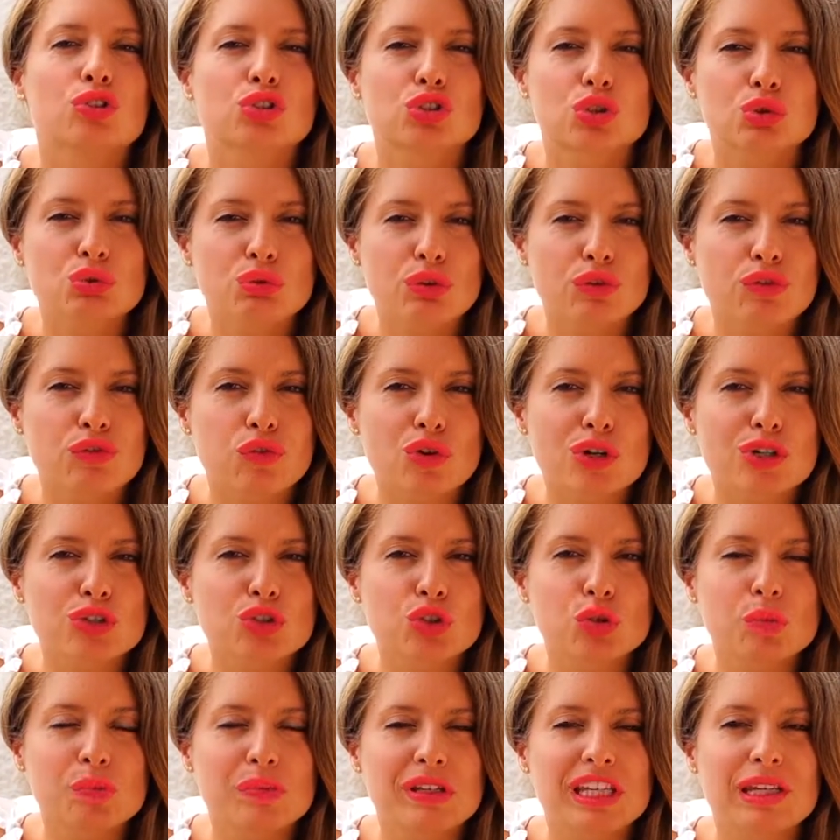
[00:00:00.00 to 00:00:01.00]
to refer
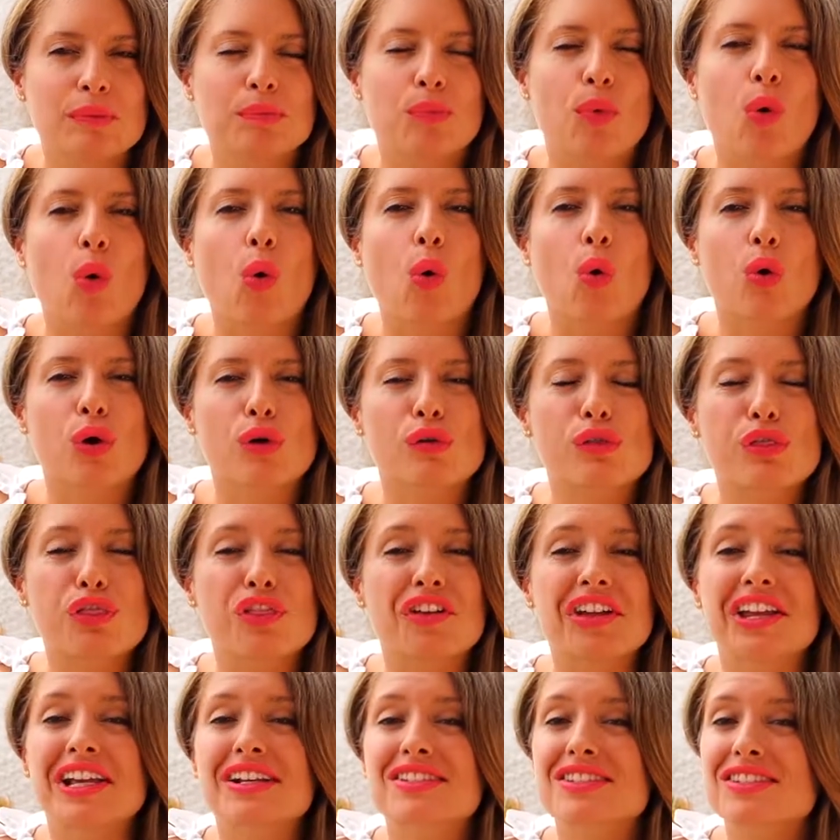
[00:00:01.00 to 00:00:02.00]
to people or
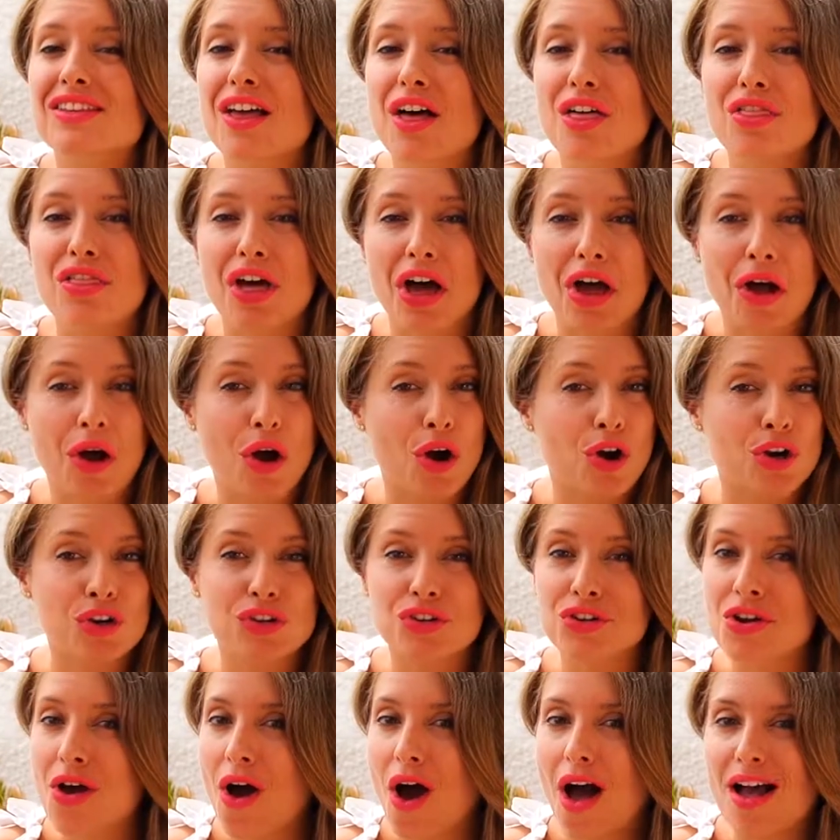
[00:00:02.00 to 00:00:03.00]
things that are
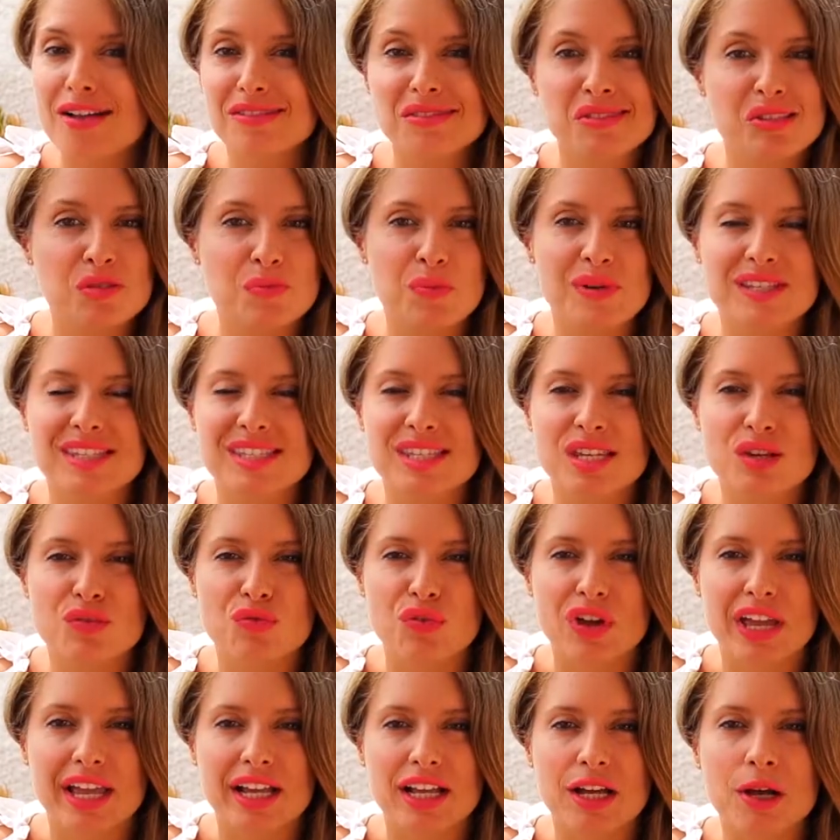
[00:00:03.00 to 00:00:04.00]
not
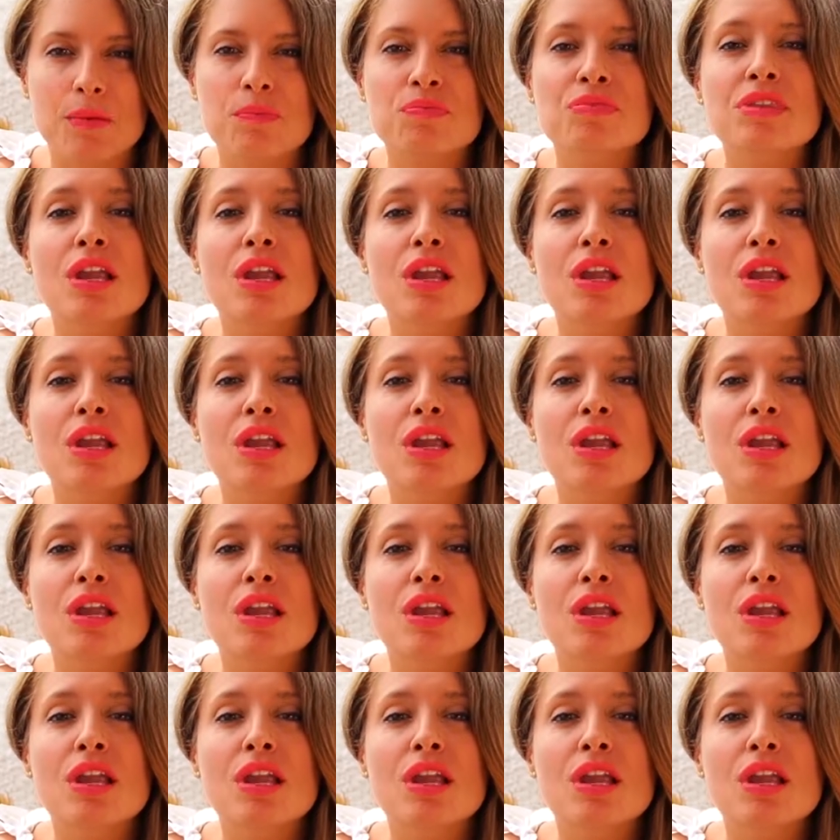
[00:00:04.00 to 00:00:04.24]
specific.